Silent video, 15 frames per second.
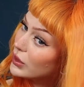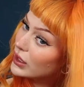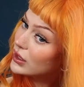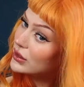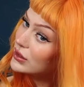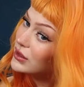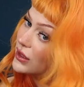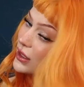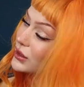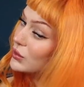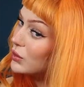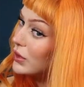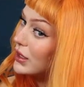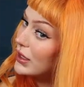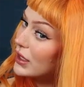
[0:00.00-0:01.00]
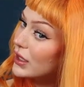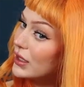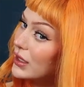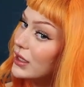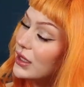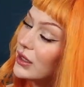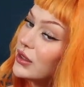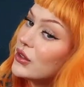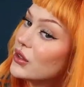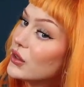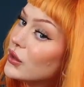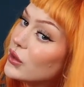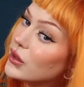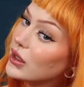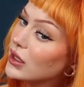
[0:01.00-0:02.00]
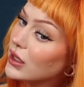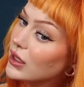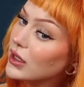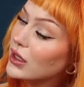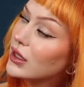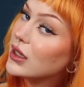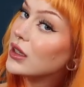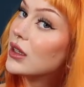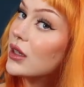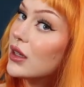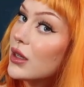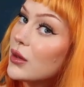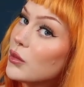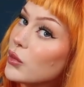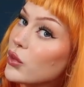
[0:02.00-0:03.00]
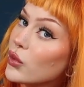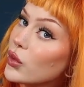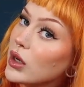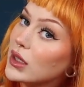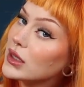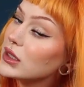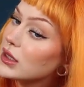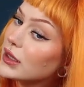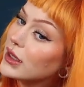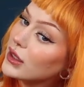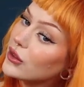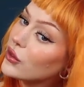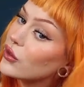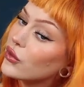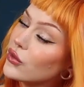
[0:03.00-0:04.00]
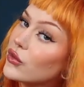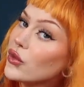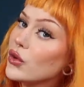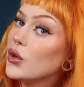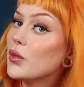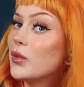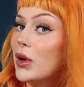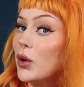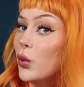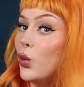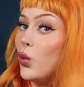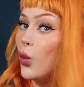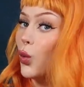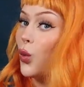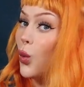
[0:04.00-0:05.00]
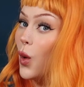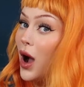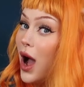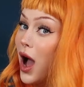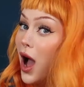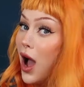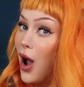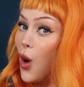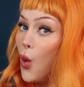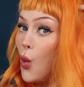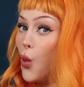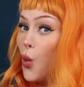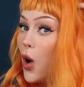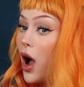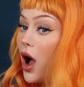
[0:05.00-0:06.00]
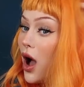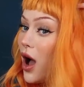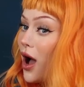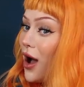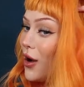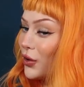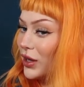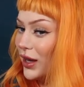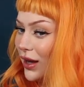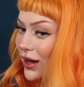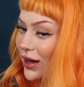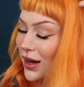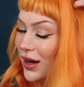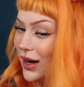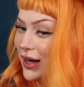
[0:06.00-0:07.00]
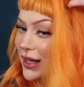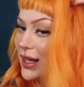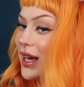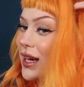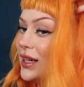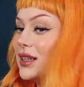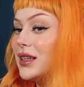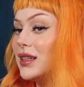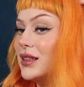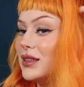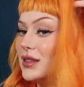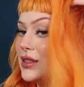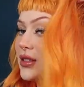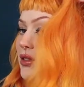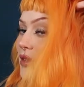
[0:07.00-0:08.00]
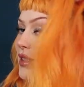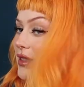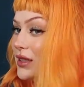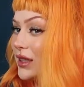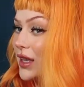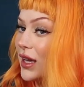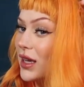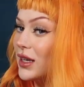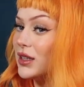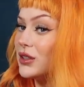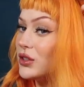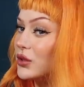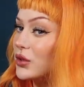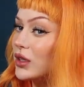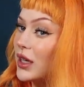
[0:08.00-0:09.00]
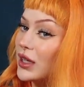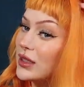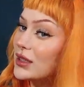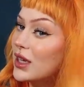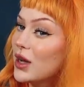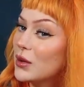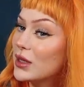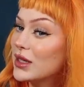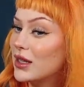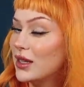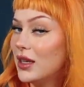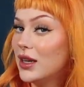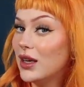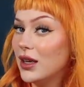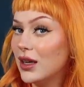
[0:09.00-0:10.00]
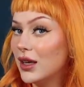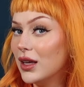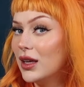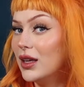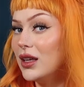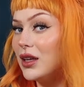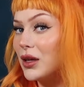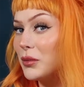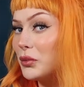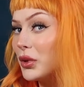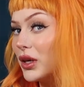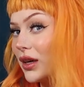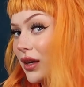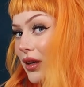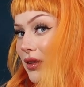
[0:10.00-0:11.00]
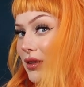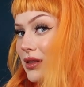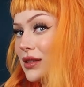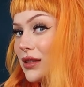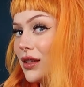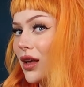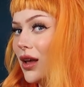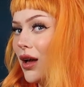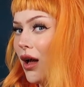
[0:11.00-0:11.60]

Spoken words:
here, so that's why I need to brush it through, but what? Okay, I kind of need to do this again and show you guys how I did. Because,